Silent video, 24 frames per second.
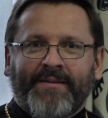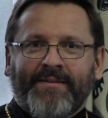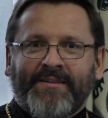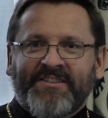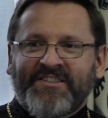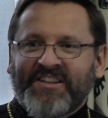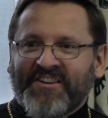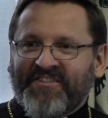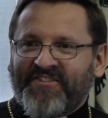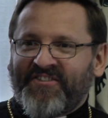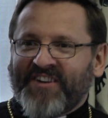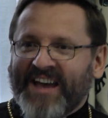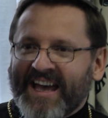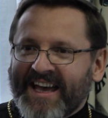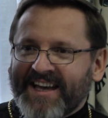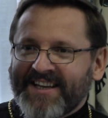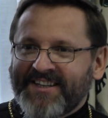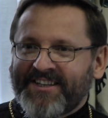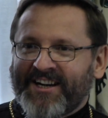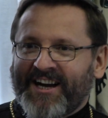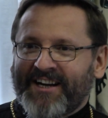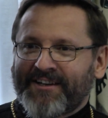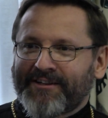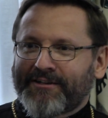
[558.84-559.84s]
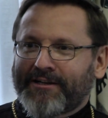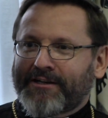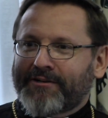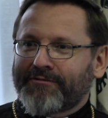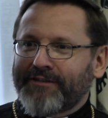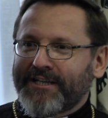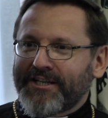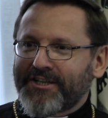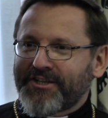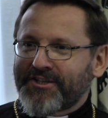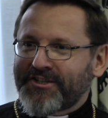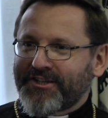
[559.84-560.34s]
defend our
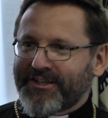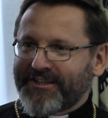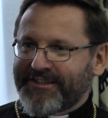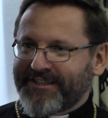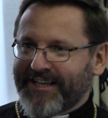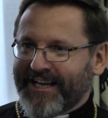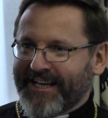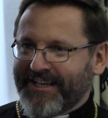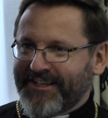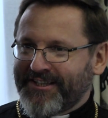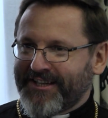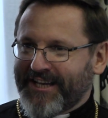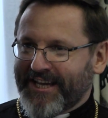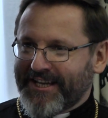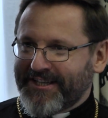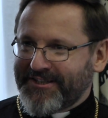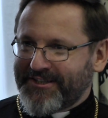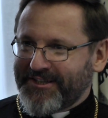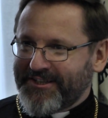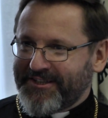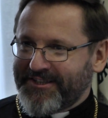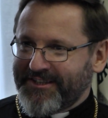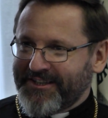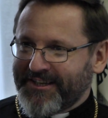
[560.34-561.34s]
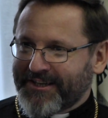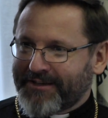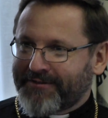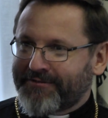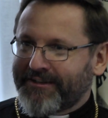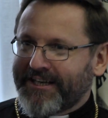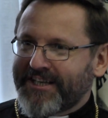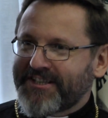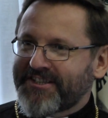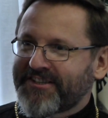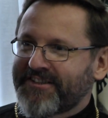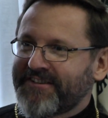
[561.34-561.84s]
Christian identity,
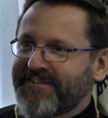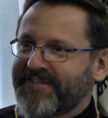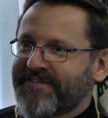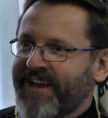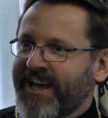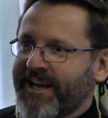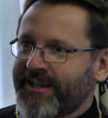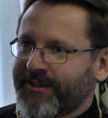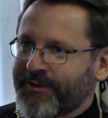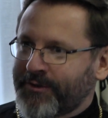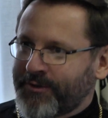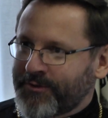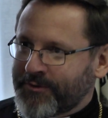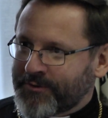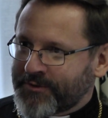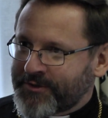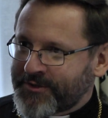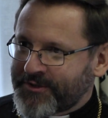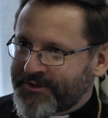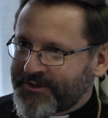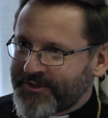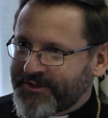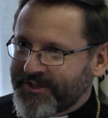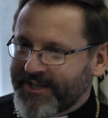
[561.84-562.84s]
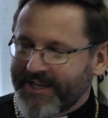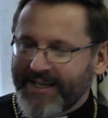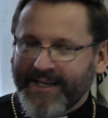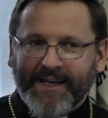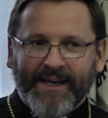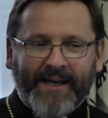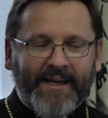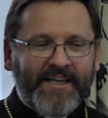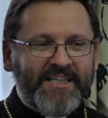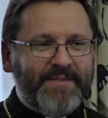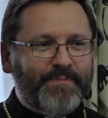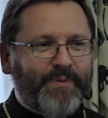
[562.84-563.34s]
Christian values,
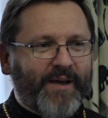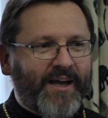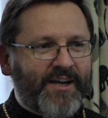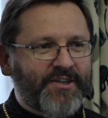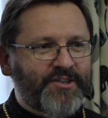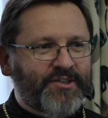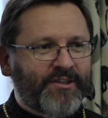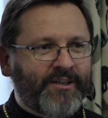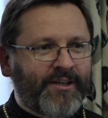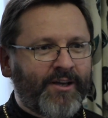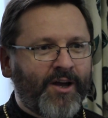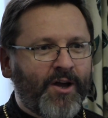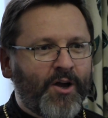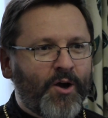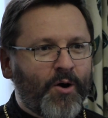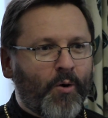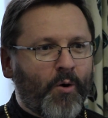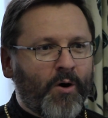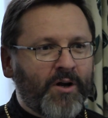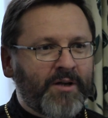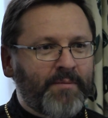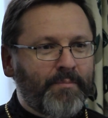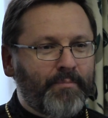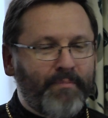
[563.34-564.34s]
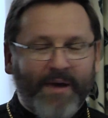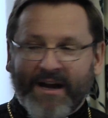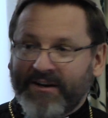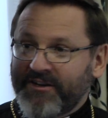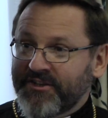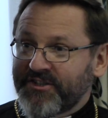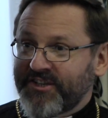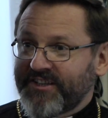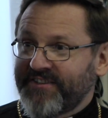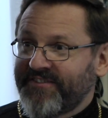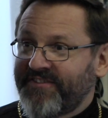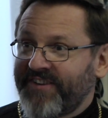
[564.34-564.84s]
especially on
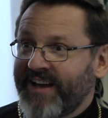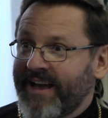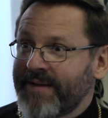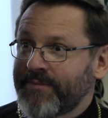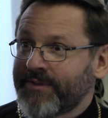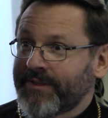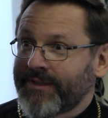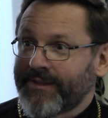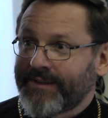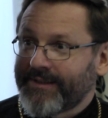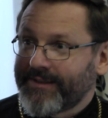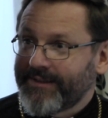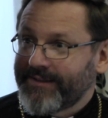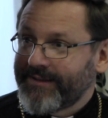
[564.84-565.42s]
marriage and family.